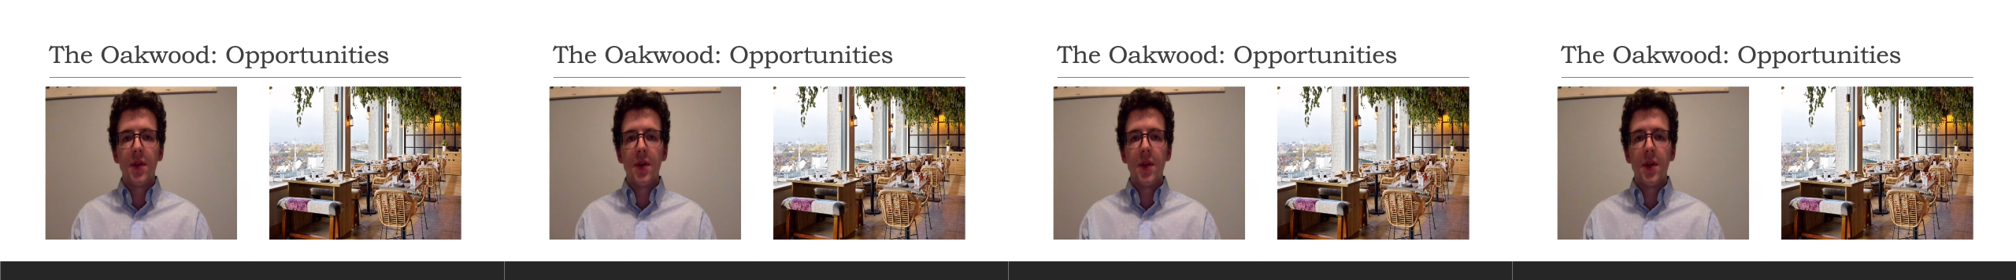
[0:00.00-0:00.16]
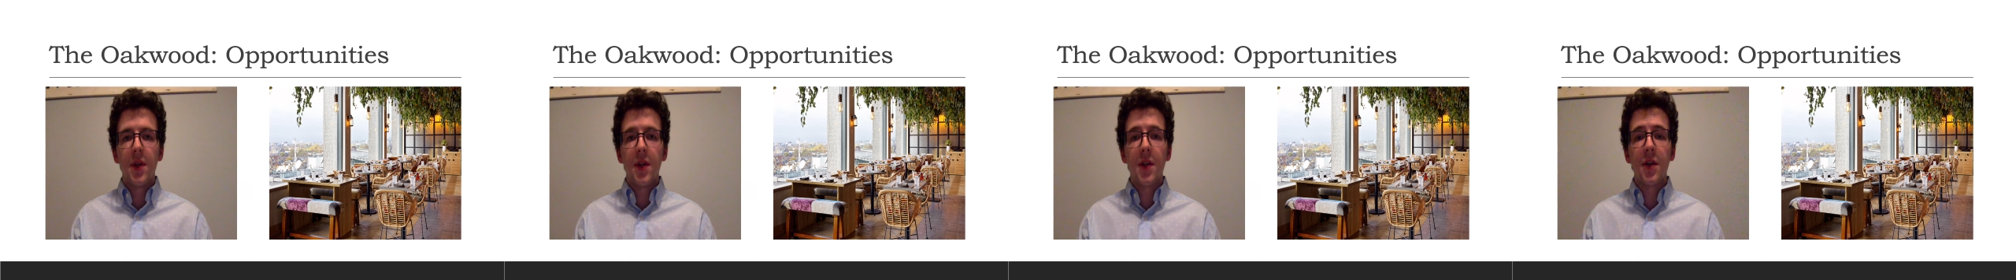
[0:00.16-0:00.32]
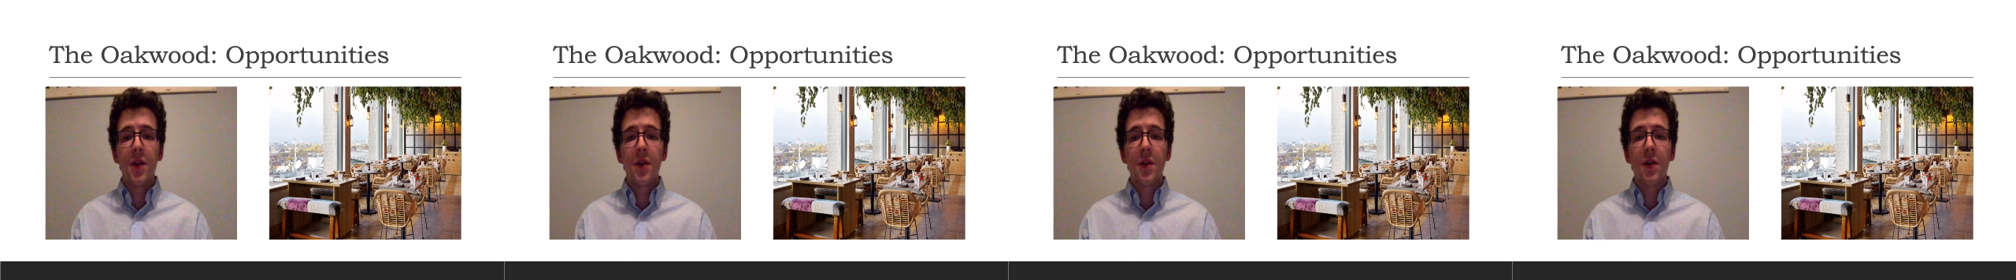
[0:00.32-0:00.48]

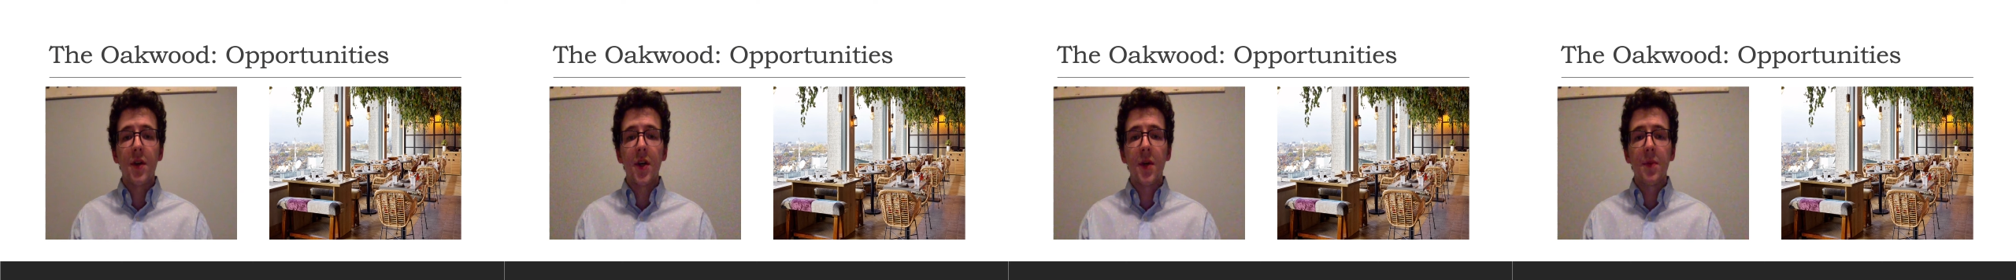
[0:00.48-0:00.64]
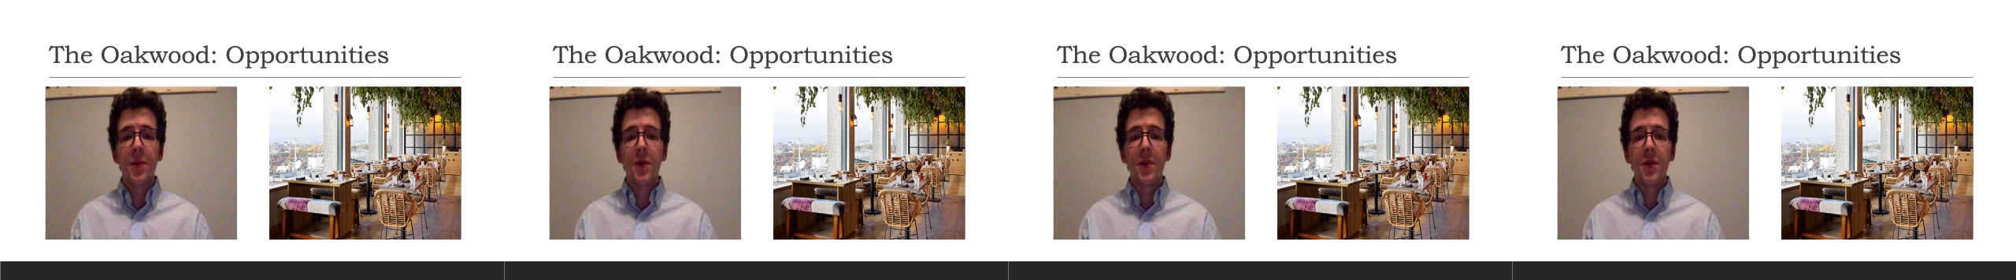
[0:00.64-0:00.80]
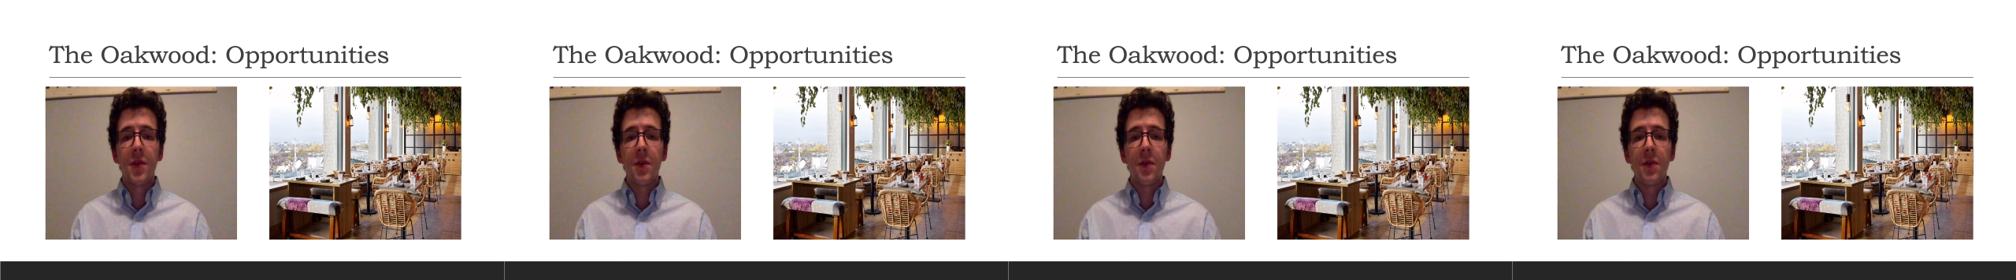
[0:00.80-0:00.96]
Another
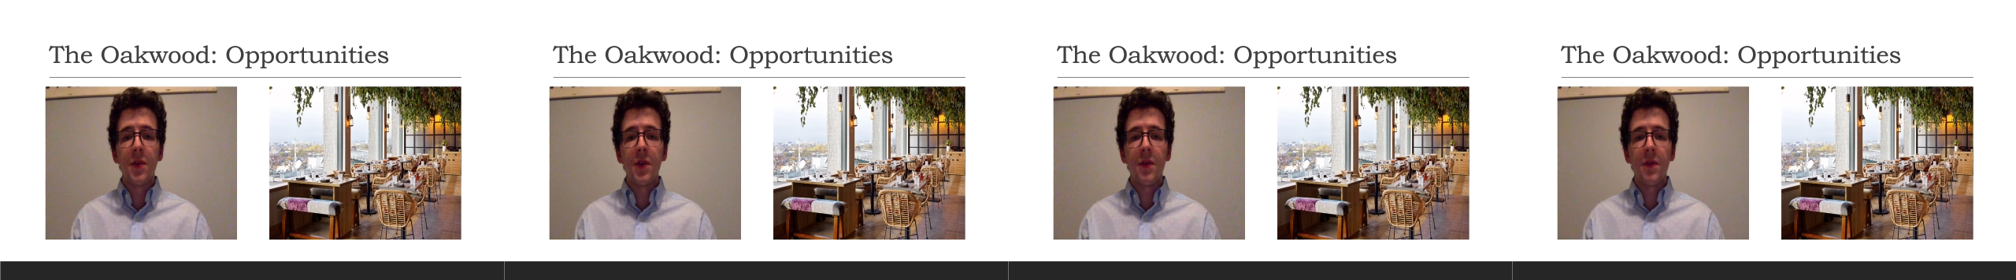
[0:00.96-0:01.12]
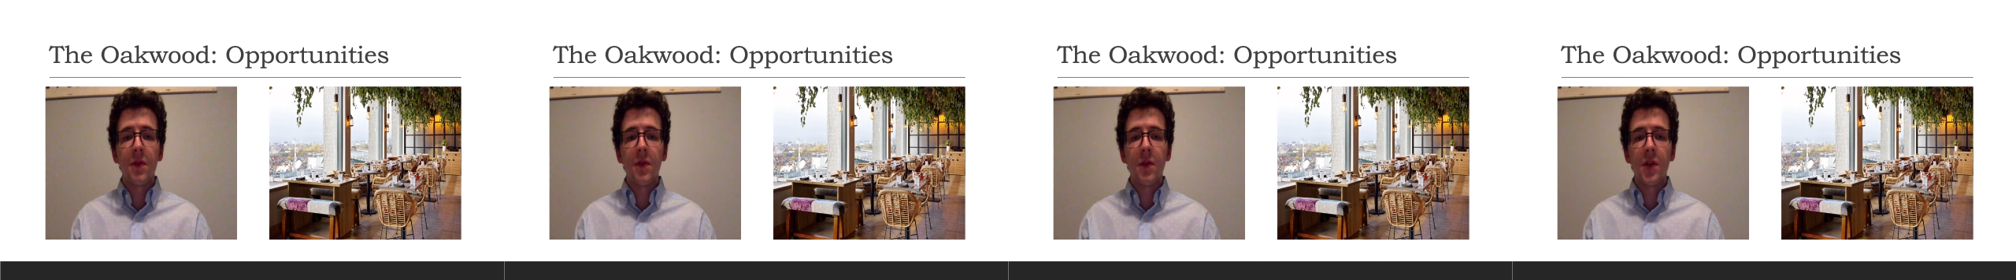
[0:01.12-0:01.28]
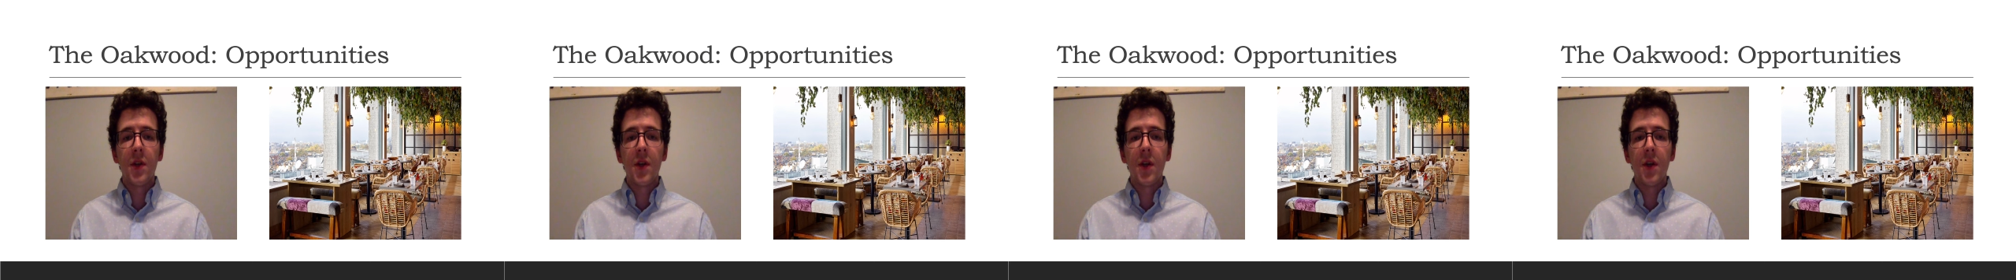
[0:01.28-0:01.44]
opportunity
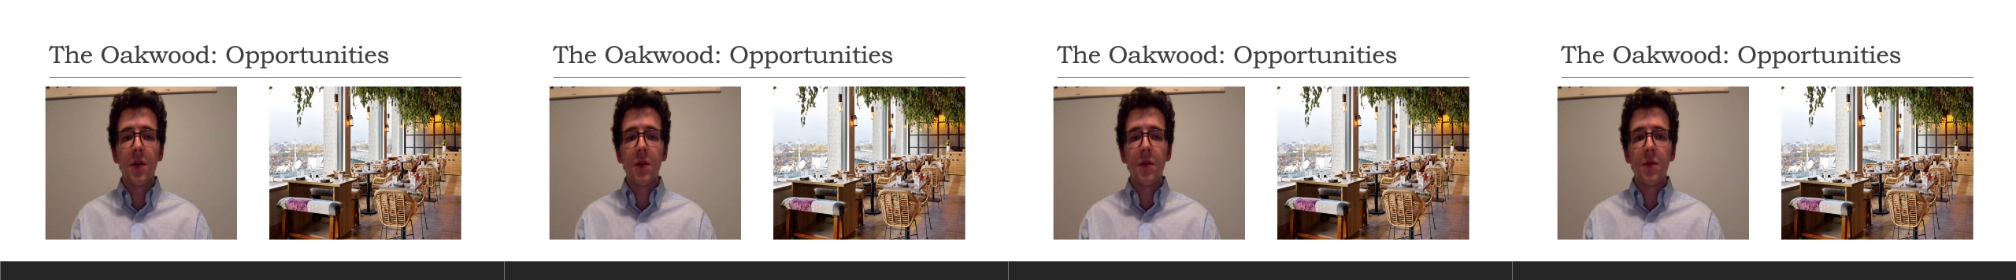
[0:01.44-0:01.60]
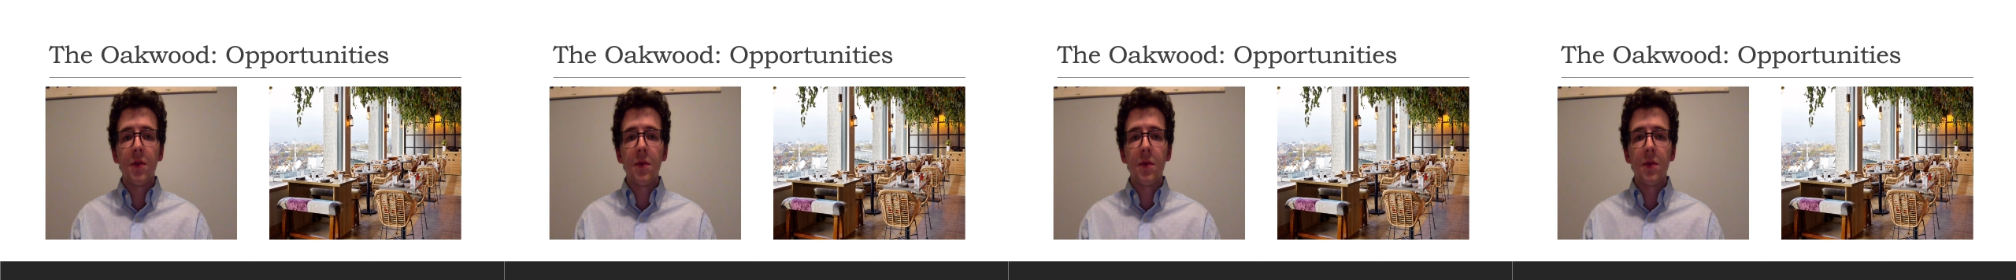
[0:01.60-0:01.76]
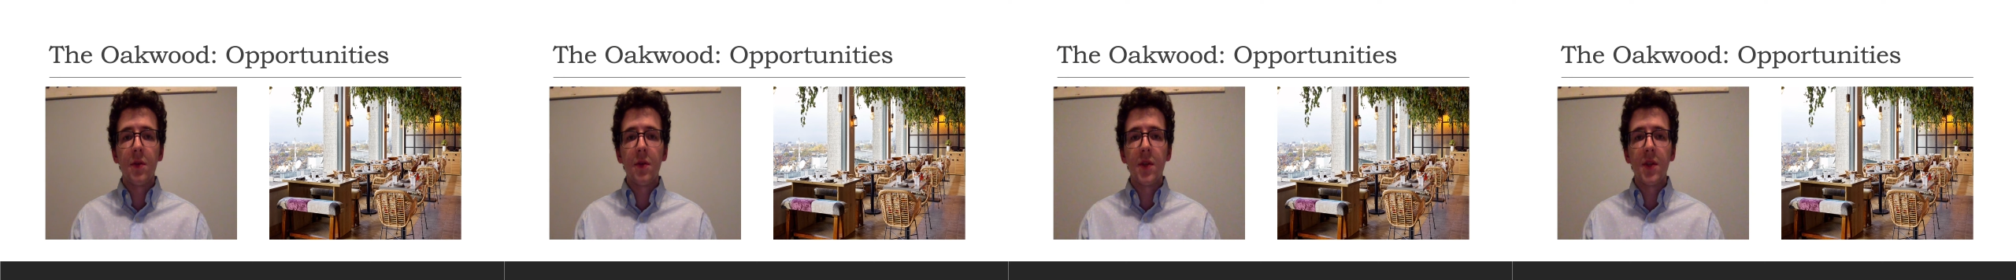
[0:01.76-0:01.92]
for the
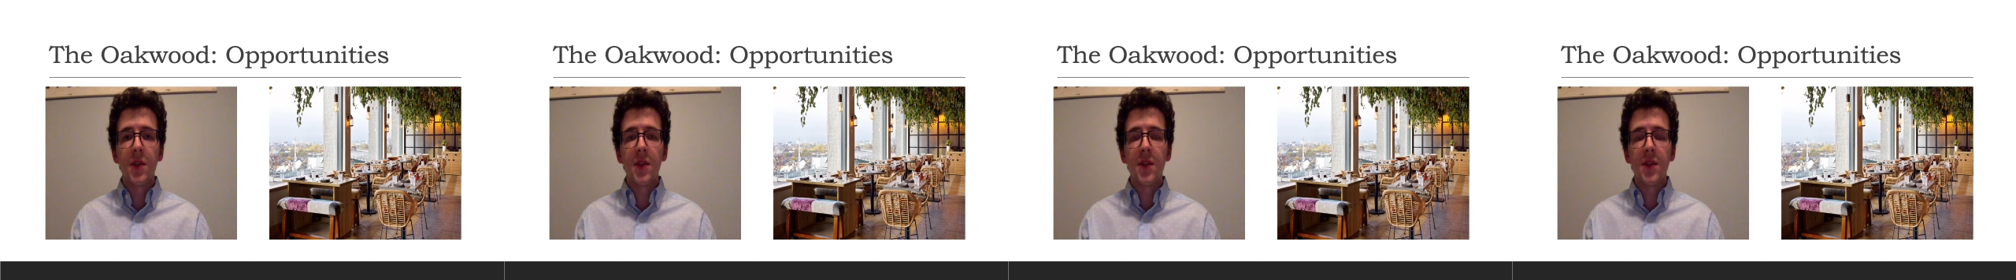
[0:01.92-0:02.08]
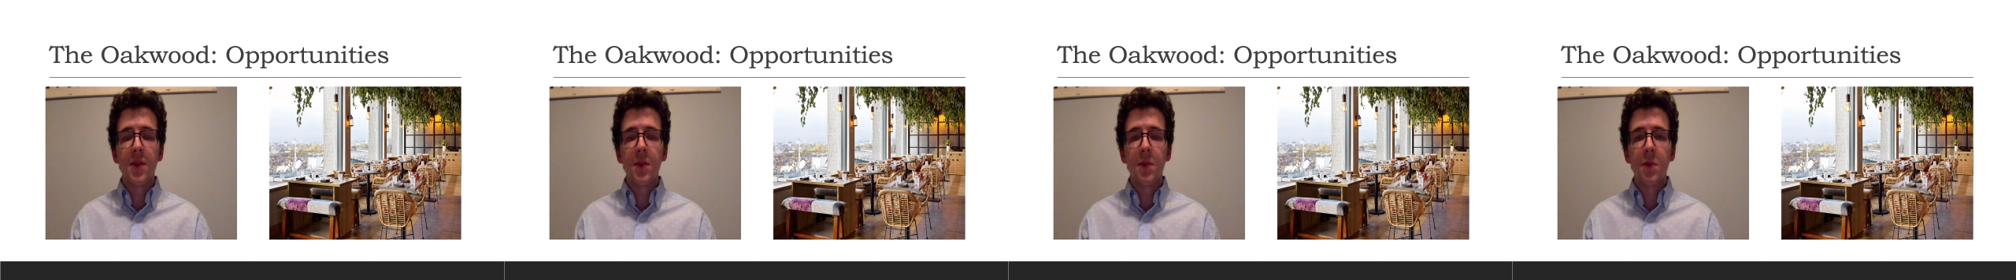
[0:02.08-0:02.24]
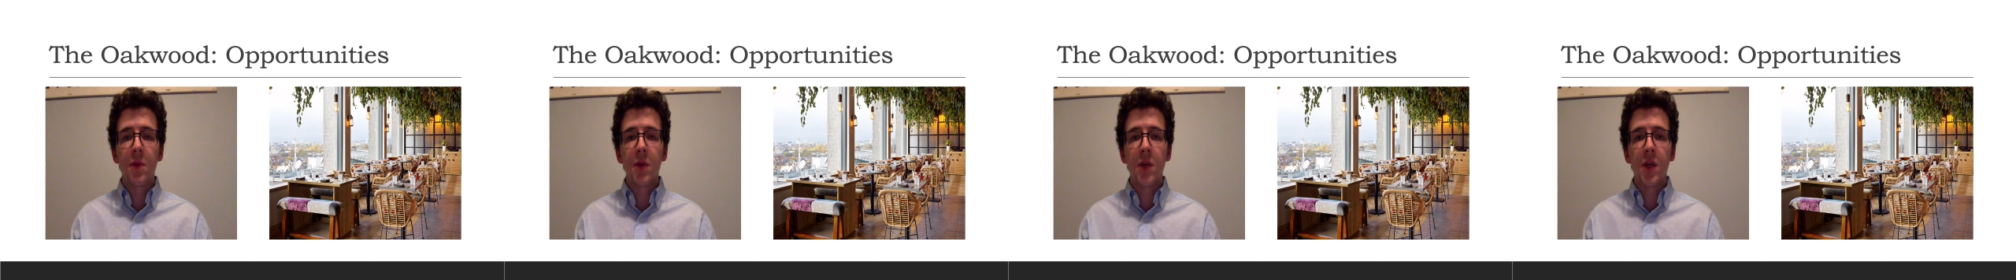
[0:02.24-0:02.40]
Oakwood is to